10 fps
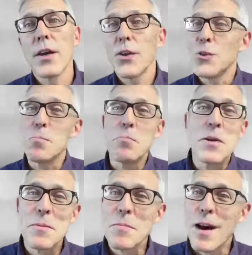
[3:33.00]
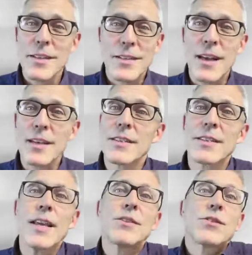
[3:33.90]
you minimize that
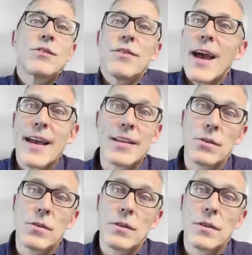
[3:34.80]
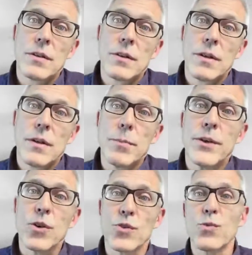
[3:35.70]
sense of hassle,
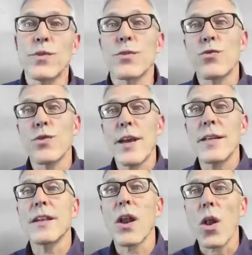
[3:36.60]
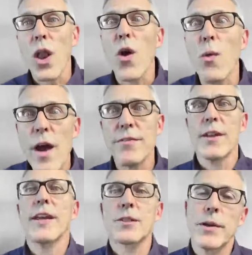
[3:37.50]
because we've created a low
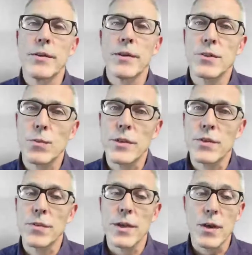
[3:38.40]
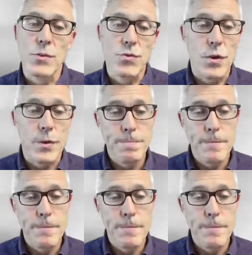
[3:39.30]
effort experience when something goes wrong.